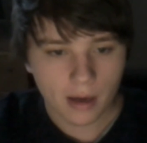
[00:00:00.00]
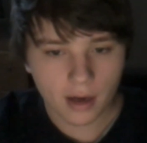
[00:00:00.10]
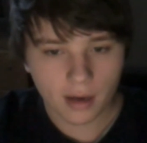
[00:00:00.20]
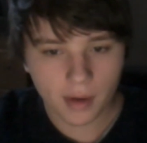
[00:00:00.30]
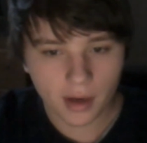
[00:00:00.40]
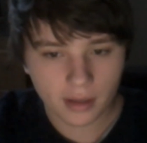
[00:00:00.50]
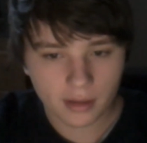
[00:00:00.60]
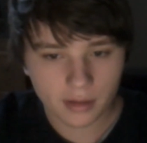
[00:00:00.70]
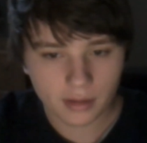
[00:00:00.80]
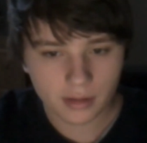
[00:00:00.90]
I'm not
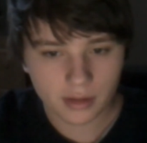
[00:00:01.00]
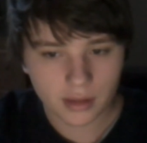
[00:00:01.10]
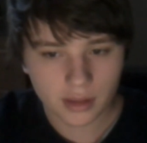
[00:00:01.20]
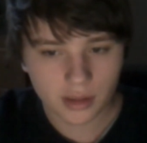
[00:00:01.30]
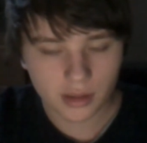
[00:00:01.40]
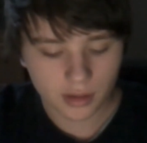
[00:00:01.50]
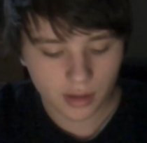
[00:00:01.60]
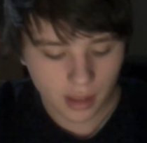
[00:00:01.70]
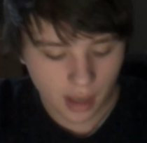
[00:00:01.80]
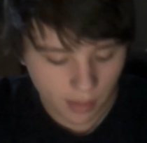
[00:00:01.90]

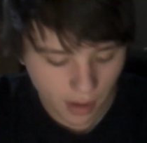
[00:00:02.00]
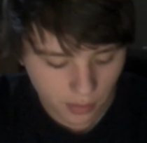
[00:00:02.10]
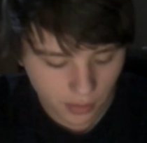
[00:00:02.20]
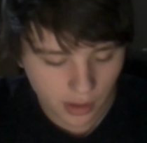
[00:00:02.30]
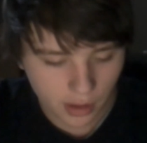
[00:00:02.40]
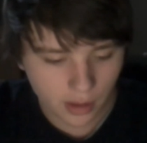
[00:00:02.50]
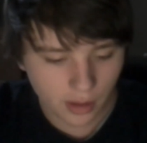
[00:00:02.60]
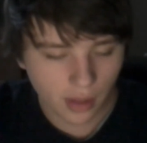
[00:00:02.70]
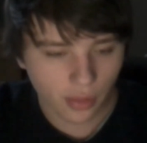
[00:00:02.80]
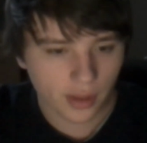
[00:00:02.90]
really
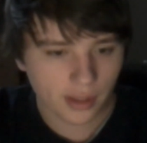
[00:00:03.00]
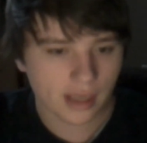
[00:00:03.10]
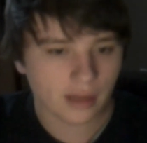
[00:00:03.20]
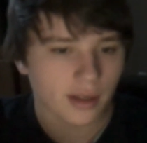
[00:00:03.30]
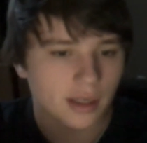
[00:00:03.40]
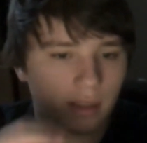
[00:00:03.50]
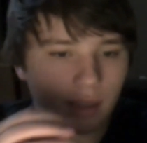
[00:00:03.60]
good at thinking, like,